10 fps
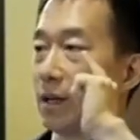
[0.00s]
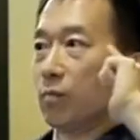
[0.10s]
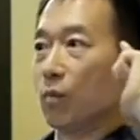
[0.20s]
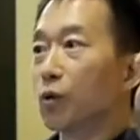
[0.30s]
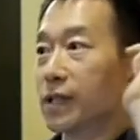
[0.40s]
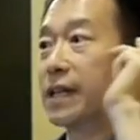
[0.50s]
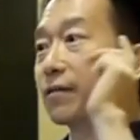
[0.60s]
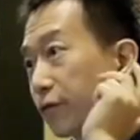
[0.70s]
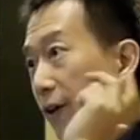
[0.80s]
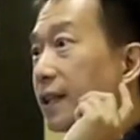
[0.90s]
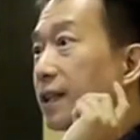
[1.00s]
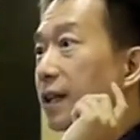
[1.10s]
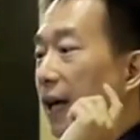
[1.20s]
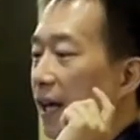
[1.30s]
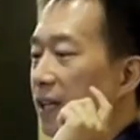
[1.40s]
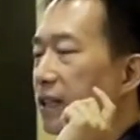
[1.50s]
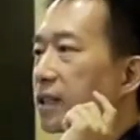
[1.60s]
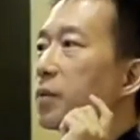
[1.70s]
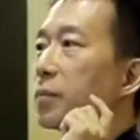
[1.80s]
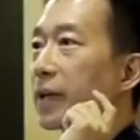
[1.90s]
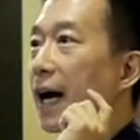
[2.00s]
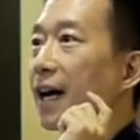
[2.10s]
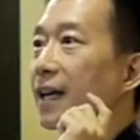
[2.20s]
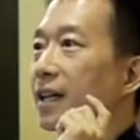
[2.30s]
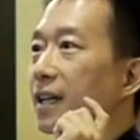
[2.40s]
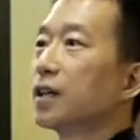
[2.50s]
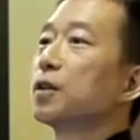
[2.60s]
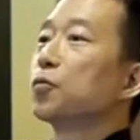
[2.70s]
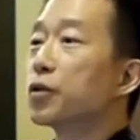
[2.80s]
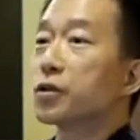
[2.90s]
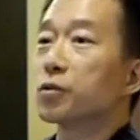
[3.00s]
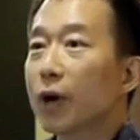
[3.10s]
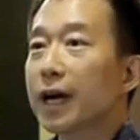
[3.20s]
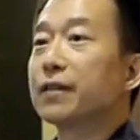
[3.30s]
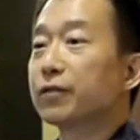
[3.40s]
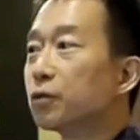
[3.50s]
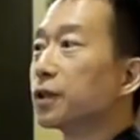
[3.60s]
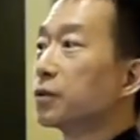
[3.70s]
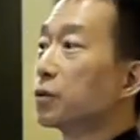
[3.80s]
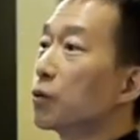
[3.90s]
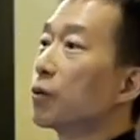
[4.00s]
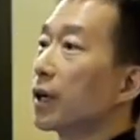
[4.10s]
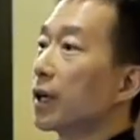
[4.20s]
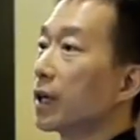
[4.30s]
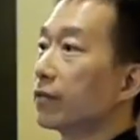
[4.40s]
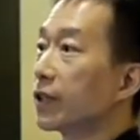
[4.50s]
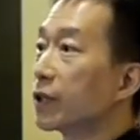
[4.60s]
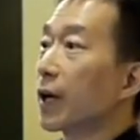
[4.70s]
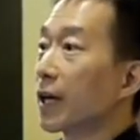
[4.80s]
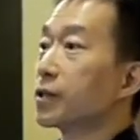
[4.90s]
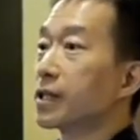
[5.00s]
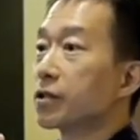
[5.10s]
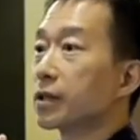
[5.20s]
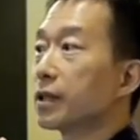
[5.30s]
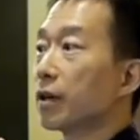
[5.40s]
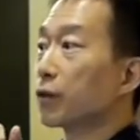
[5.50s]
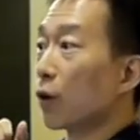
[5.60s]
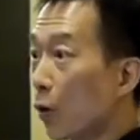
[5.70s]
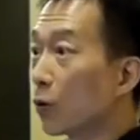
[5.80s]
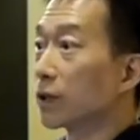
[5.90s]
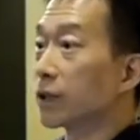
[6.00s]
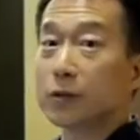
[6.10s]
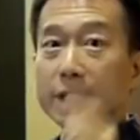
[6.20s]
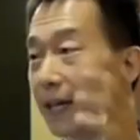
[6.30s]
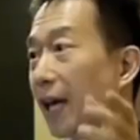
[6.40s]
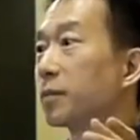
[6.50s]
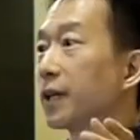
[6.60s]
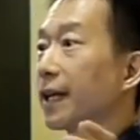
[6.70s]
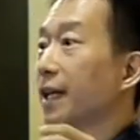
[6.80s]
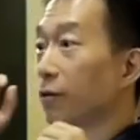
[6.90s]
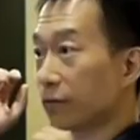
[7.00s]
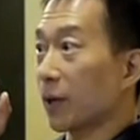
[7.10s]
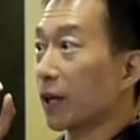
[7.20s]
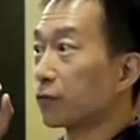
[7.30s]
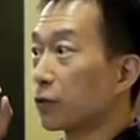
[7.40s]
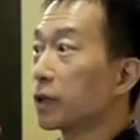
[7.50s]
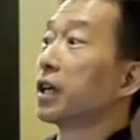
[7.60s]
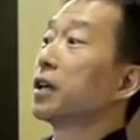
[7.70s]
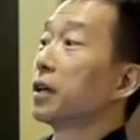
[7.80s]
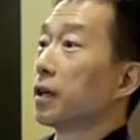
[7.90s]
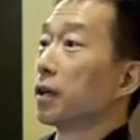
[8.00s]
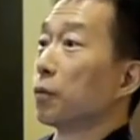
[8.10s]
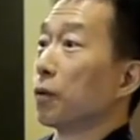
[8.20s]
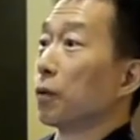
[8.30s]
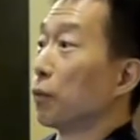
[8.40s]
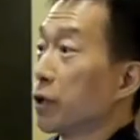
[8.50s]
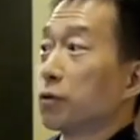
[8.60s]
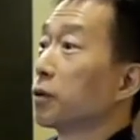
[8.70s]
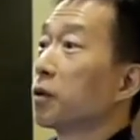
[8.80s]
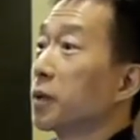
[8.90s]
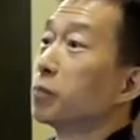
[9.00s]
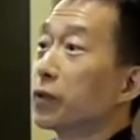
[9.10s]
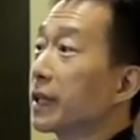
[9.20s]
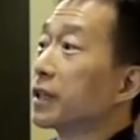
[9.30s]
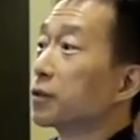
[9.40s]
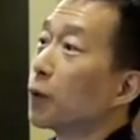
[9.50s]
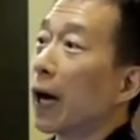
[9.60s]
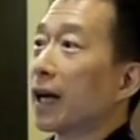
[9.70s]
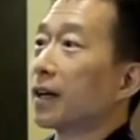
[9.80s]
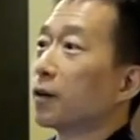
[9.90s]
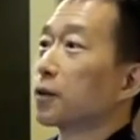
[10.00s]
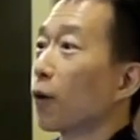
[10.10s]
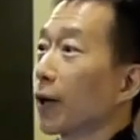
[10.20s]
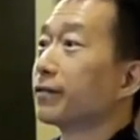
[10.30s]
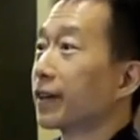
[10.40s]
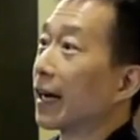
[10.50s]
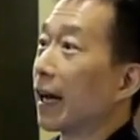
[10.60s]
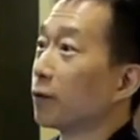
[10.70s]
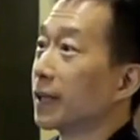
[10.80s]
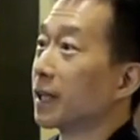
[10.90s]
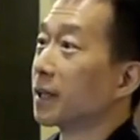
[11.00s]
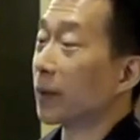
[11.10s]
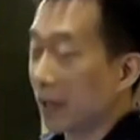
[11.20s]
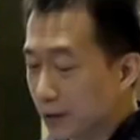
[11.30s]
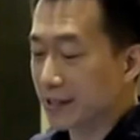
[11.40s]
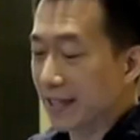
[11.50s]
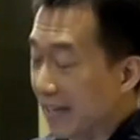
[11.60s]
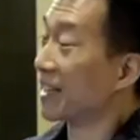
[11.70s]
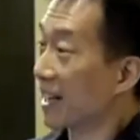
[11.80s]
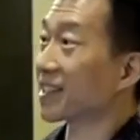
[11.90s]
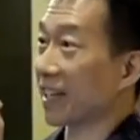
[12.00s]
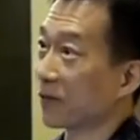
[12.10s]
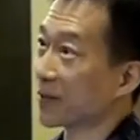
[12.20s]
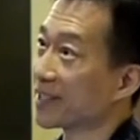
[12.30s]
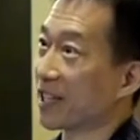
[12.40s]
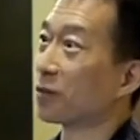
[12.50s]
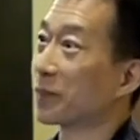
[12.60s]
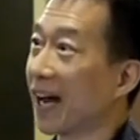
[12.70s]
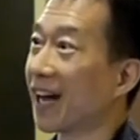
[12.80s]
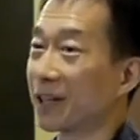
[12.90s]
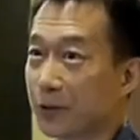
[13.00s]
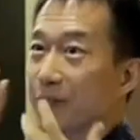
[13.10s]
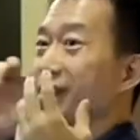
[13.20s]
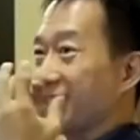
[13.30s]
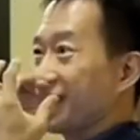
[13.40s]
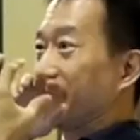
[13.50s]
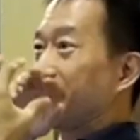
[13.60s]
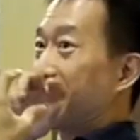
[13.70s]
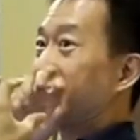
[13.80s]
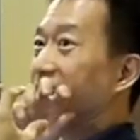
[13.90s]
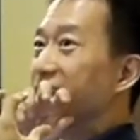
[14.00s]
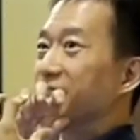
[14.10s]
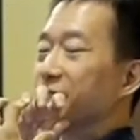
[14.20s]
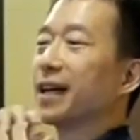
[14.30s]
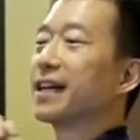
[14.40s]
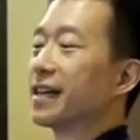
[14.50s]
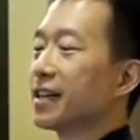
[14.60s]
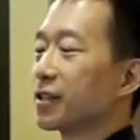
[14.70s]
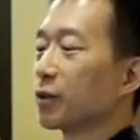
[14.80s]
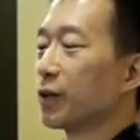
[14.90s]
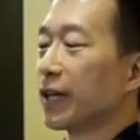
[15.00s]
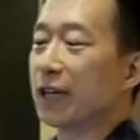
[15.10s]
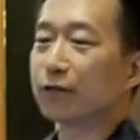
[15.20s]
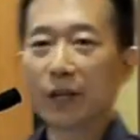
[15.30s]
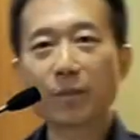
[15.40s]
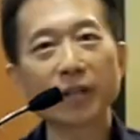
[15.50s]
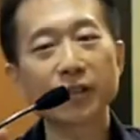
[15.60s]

mostly in front and a little bit behind. Which is why if you were to do a video acquisition of your own using a camera like that with a microphone, we should not be breathing too hard or talking very loud because it does capture sound behind, which is facing us, right? So imagine